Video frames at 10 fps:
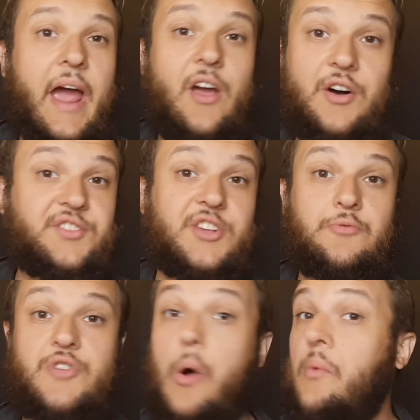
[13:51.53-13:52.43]
also
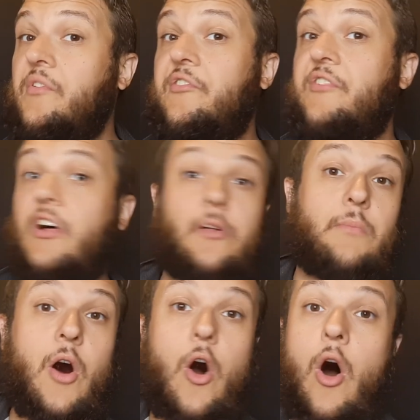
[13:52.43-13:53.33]
don't
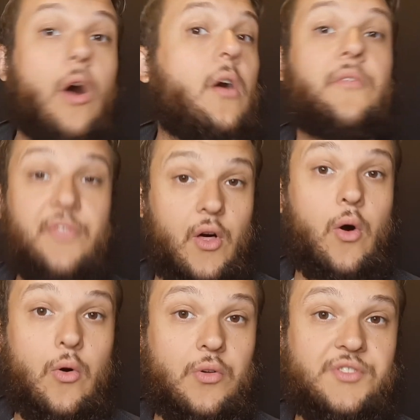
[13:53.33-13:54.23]
film all of the
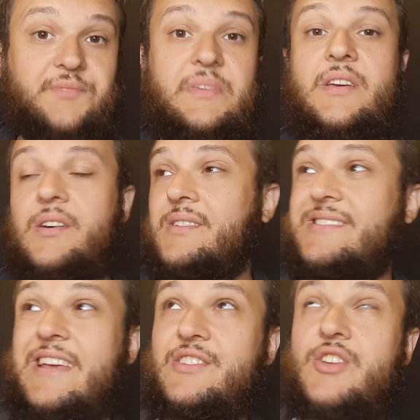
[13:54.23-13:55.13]
holes
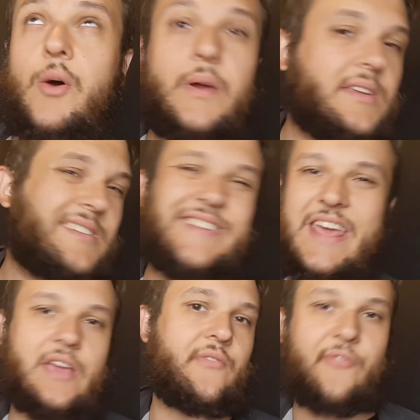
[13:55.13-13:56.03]
because it's going to
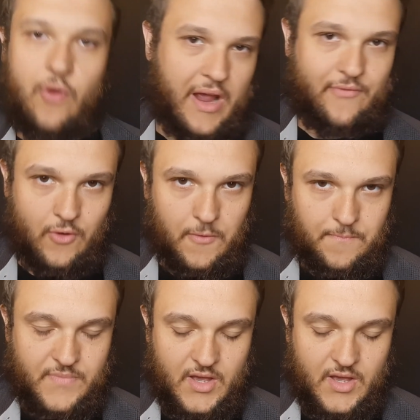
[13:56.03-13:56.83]
take forever.